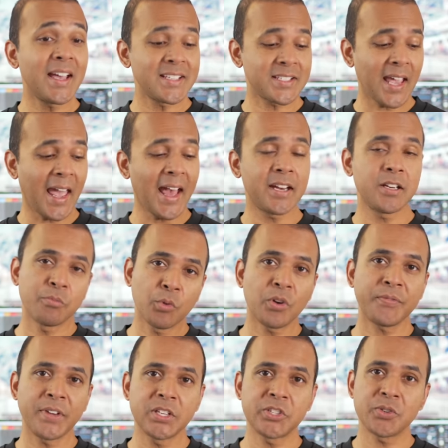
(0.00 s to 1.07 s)
has added more
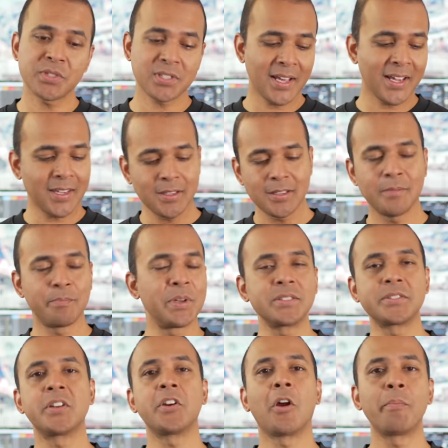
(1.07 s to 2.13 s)
features like a
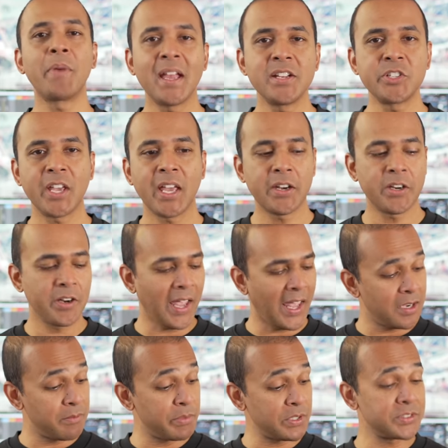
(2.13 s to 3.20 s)
built-in arpeggiator
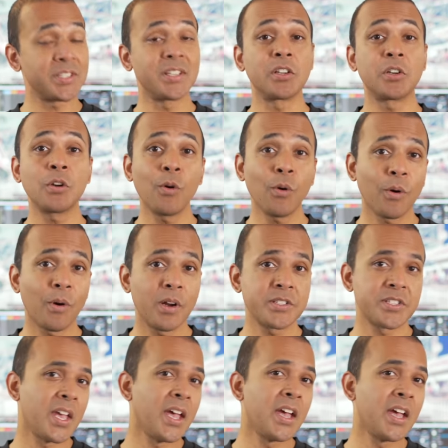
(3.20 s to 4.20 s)
and built-in chords